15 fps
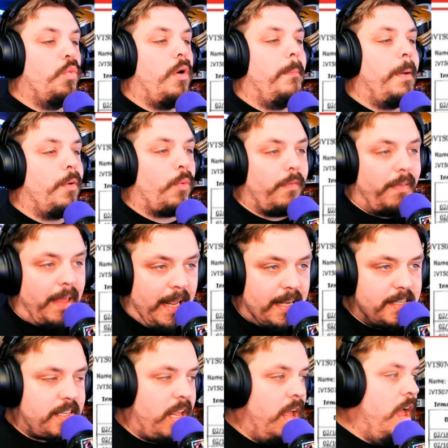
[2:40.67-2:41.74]
will be
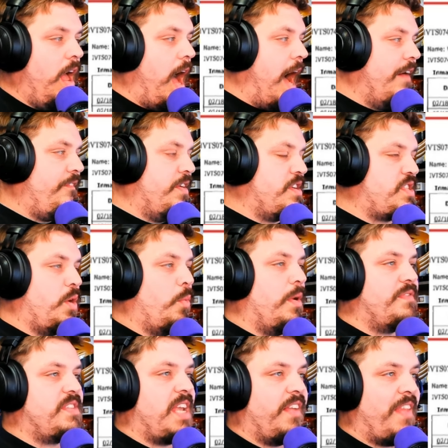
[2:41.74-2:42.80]
released. Obviously,
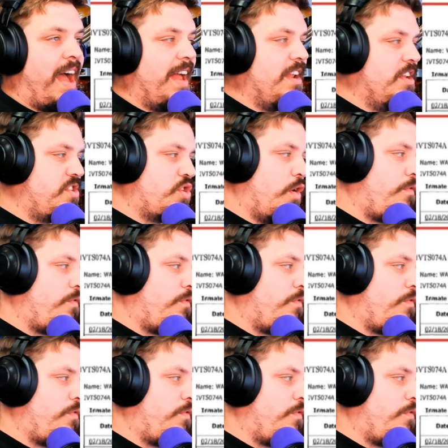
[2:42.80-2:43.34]
we've seen that and so